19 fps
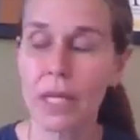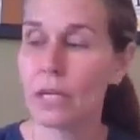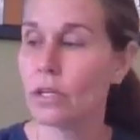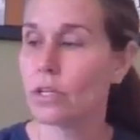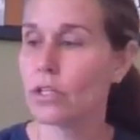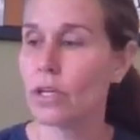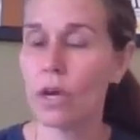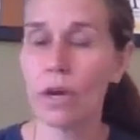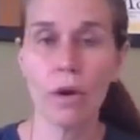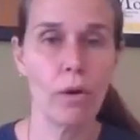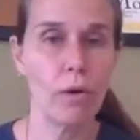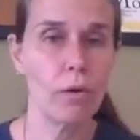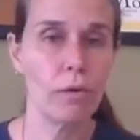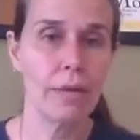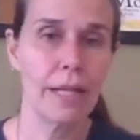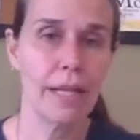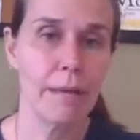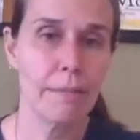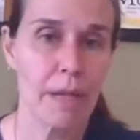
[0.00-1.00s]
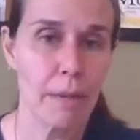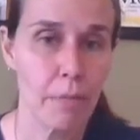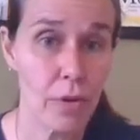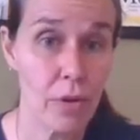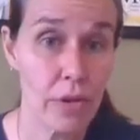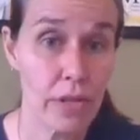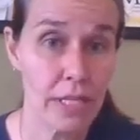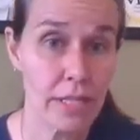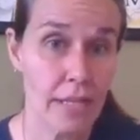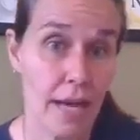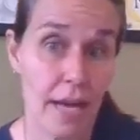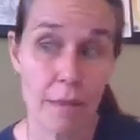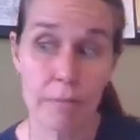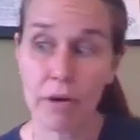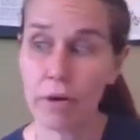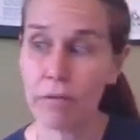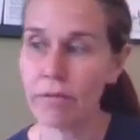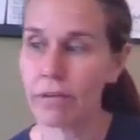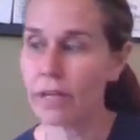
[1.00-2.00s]
So let me pull this up.
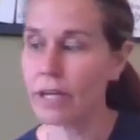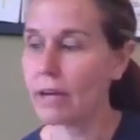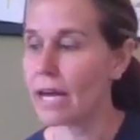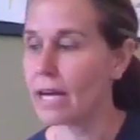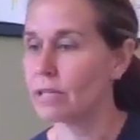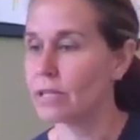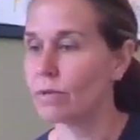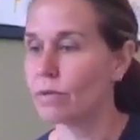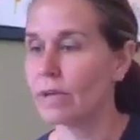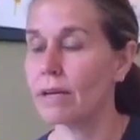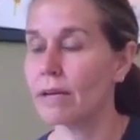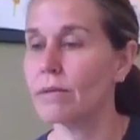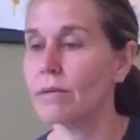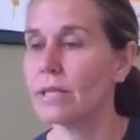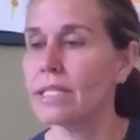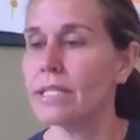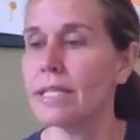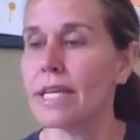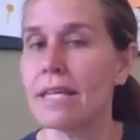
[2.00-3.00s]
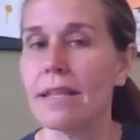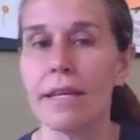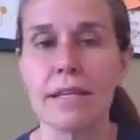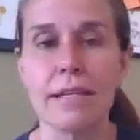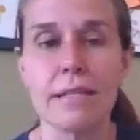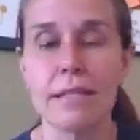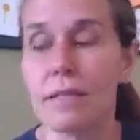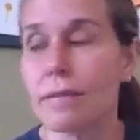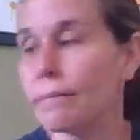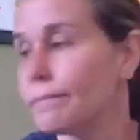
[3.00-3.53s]
Hopefully you guys will be able to see this.